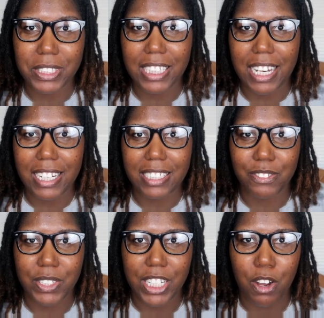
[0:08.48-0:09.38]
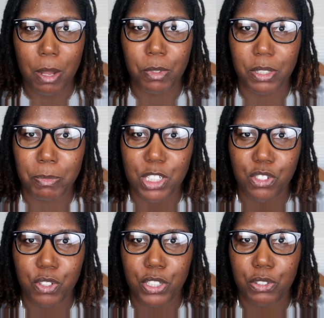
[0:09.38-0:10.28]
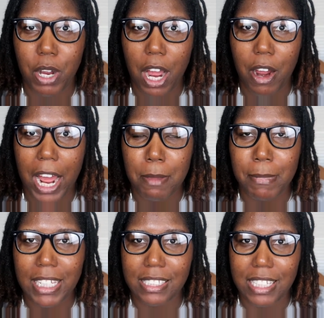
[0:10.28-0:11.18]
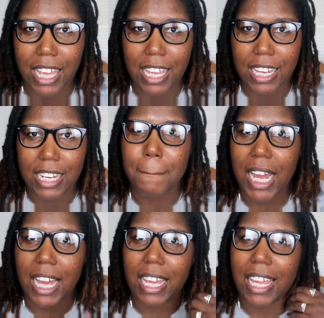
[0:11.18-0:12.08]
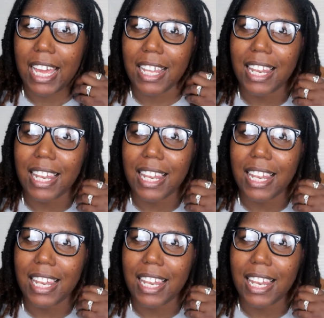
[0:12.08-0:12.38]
Today in this video, I'm going to be showing you how I maintain my